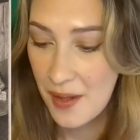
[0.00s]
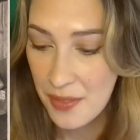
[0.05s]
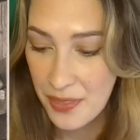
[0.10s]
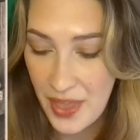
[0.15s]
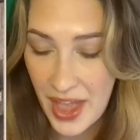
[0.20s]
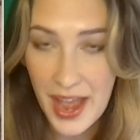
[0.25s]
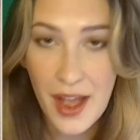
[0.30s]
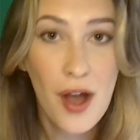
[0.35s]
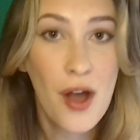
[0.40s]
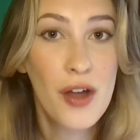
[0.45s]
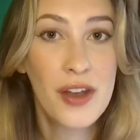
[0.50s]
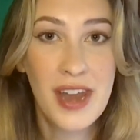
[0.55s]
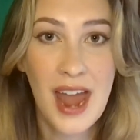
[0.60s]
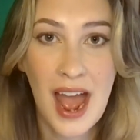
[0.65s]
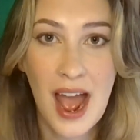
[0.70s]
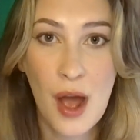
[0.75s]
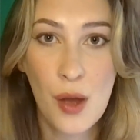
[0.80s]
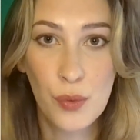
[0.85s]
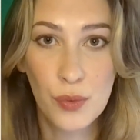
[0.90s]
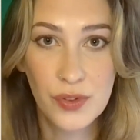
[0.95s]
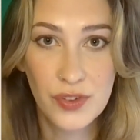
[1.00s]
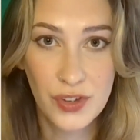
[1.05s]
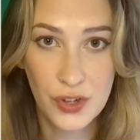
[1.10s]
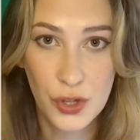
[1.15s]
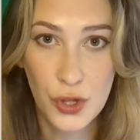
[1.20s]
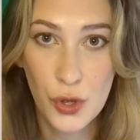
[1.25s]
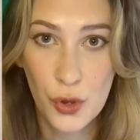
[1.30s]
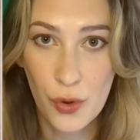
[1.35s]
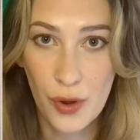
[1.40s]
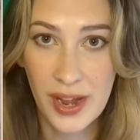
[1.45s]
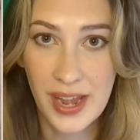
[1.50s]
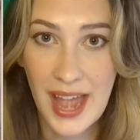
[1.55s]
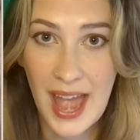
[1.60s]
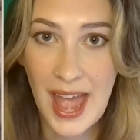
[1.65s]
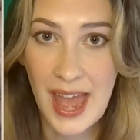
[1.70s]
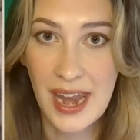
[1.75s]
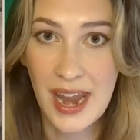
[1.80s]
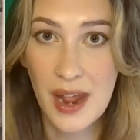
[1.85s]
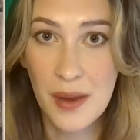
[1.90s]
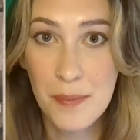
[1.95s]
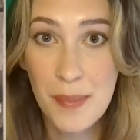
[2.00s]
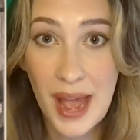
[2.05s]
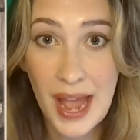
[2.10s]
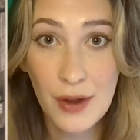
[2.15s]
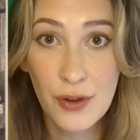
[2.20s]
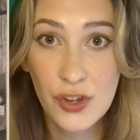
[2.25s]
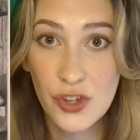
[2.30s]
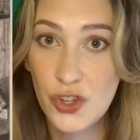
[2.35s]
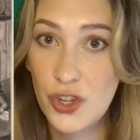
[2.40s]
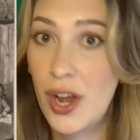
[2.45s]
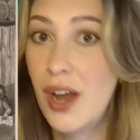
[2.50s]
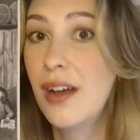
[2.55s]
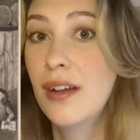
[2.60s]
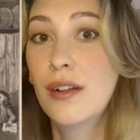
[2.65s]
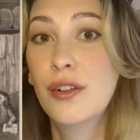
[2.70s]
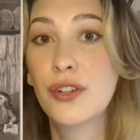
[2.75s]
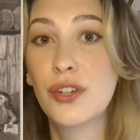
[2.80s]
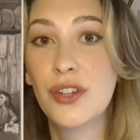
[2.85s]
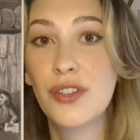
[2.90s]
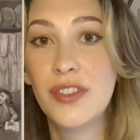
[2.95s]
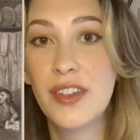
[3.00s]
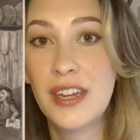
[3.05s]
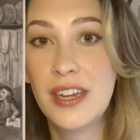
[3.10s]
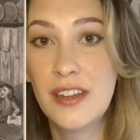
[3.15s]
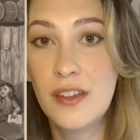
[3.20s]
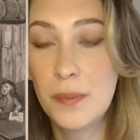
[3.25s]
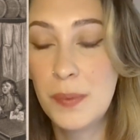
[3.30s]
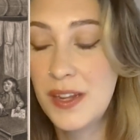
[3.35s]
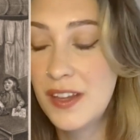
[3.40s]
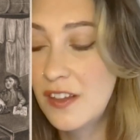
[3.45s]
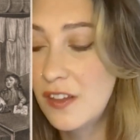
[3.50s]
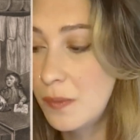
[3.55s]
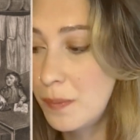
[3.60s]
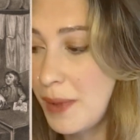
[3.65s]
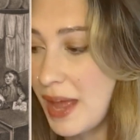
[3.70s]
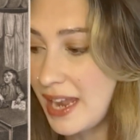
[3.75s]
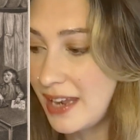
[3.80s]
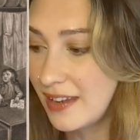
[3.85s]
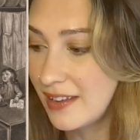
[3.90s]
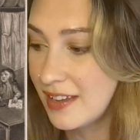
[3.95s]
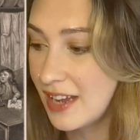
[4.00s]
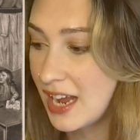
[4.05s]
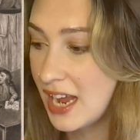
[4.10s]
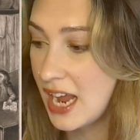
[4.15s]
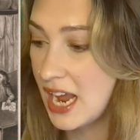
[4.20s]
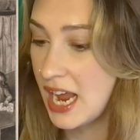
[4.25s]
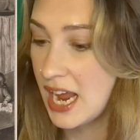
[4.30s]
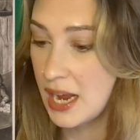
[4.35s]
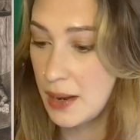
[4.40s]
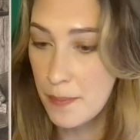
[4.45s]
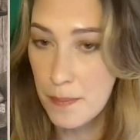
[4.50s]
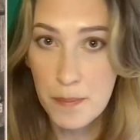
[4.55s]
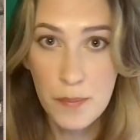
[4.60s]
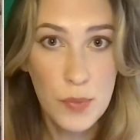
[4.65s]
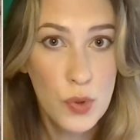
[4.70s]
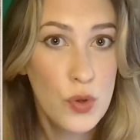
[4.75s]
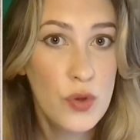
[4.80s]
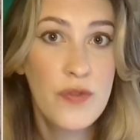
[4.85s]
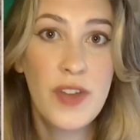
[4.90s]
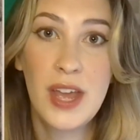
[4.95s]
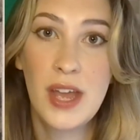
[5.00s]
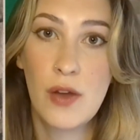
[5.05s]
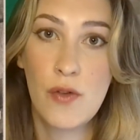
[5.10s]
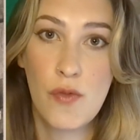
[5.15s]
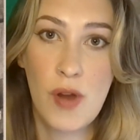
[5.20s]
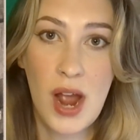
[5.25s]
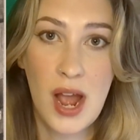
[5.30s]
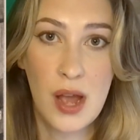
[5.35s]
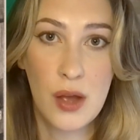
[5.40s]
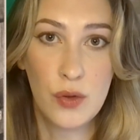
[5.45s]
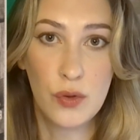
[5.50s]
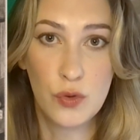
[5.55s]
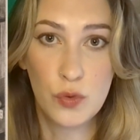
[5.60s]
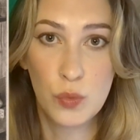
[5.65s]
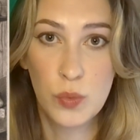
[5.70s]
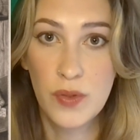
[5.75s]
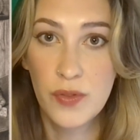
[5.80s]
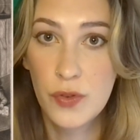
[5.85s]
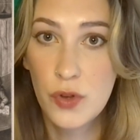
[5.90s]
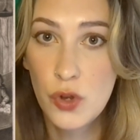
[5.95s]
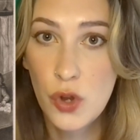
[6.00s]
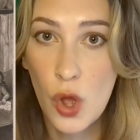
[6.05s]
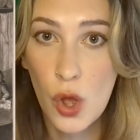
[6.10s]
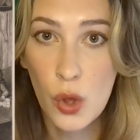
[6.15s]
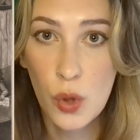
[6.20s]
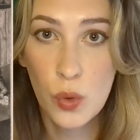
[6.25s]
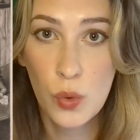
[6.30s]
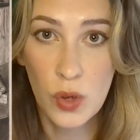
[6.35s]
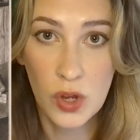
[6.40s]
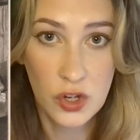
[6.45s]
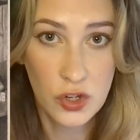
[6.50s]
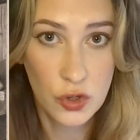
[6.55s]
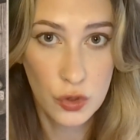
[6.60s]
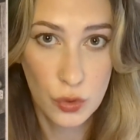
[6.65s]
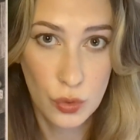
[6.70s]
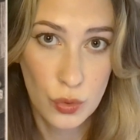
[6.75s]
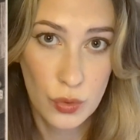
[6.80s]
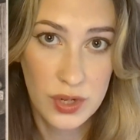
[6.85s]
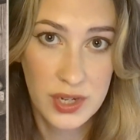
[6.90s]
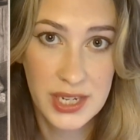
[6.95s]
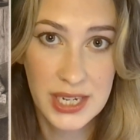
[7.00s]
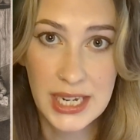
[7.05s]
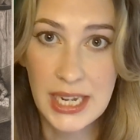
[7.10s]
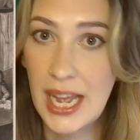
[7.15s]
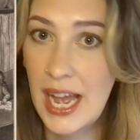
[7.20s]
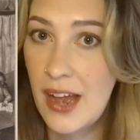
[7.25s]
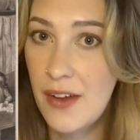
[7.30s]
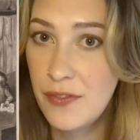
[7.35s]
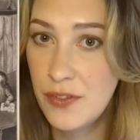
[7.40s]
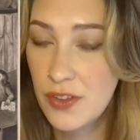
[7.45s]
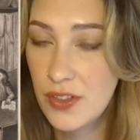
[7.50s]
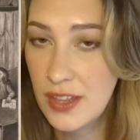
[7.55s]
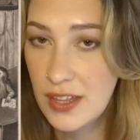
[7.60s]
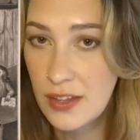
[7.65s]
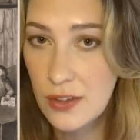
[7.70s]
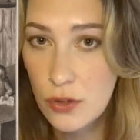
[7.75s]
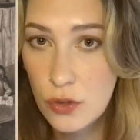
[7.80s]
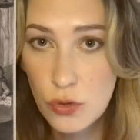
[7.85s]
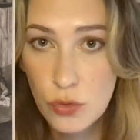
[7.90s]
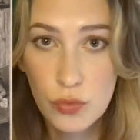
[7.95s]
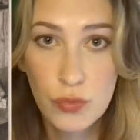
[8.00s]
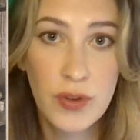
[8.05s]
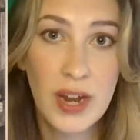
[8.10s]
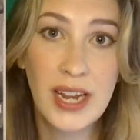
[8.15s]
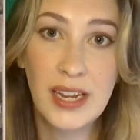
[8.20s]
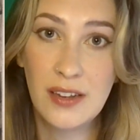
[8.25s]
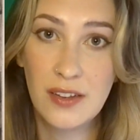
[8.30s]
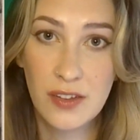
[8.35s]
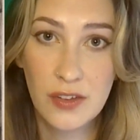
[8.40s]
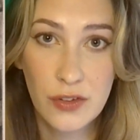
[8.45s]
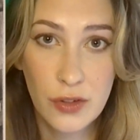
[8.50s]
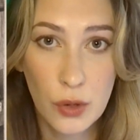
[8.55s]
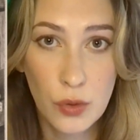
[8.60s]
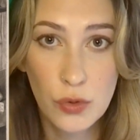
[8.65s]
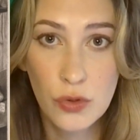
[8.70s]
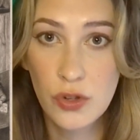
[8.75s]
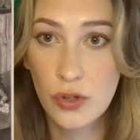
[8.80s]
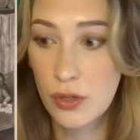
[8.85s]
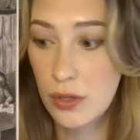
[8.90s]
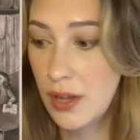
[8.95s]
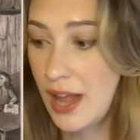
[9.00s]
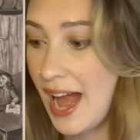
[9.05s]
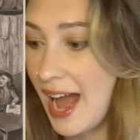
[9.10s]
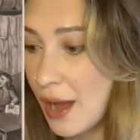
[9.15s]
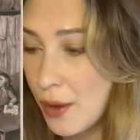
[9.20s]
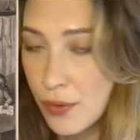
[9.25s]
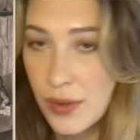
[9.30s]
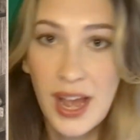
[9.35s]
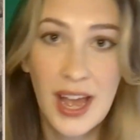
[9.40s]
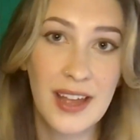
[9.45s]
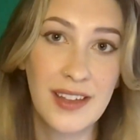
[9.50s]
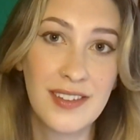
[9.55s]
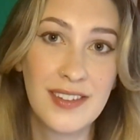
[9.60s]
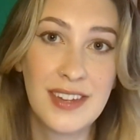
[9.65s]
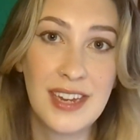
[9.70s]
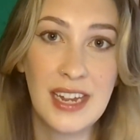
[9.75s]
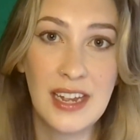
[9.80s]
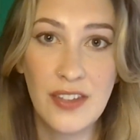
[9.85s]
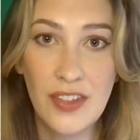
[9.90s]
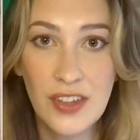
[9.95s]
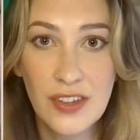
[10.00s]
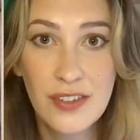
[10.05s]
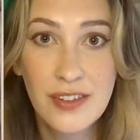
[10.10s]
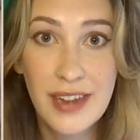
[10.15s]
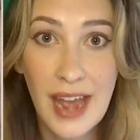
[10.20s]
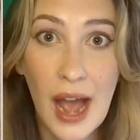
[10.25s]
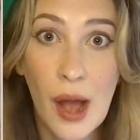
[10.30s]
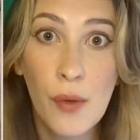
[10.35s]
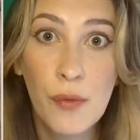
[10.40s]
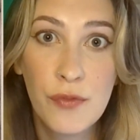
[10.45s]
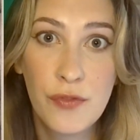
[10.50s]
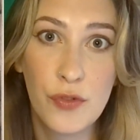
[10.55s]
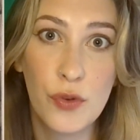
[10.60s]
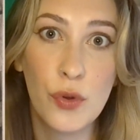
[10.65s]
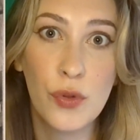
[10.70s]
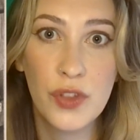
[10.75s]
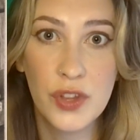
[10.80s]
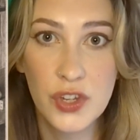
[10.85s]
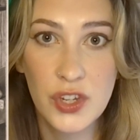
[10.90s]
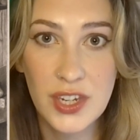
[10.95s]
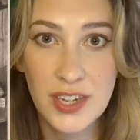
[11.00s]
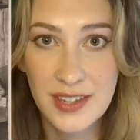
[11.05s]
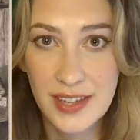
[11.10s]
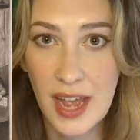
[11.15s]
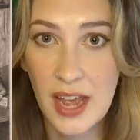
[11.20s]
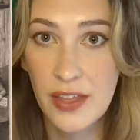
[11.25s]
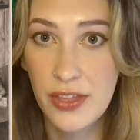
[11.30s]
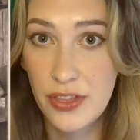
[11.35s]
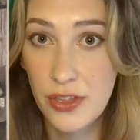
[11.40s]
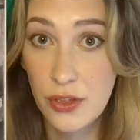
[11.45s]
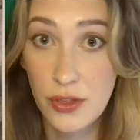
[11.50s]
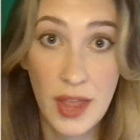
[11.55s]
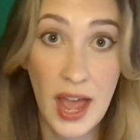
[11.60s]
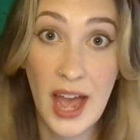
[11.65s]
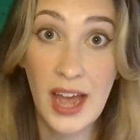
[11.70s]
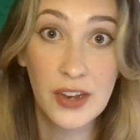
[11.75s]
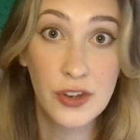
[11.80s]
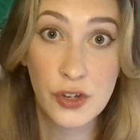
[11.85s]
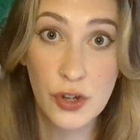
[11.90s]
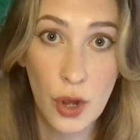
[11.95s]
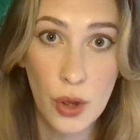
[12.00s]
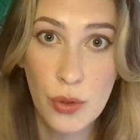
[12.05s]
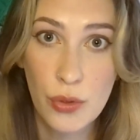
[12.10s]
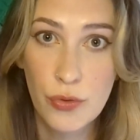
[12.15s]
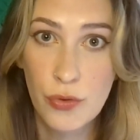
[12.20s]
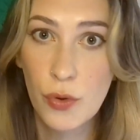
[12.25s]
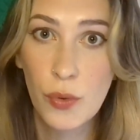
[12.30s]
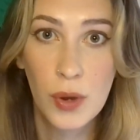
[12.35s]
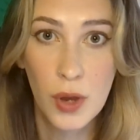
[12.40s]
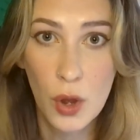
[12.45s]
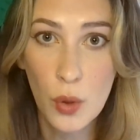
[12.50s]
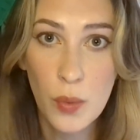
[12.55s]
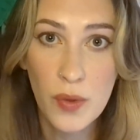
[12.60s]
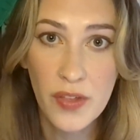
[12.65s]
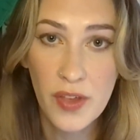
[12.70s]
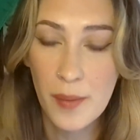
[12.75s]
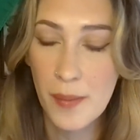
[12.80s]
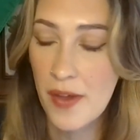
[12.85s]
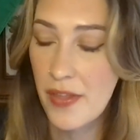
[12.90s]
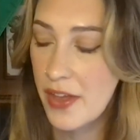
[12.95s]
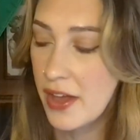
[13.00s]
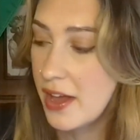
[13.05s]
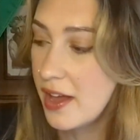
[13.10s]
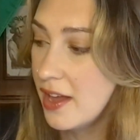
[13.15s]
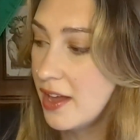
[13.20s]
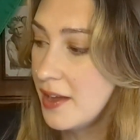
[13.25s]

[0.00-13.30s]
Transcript: They are now secure again, and Mary's childhood that has been spent moving around with no assurity after this great social outcasting and this downfall that she's had to go through along with her mother,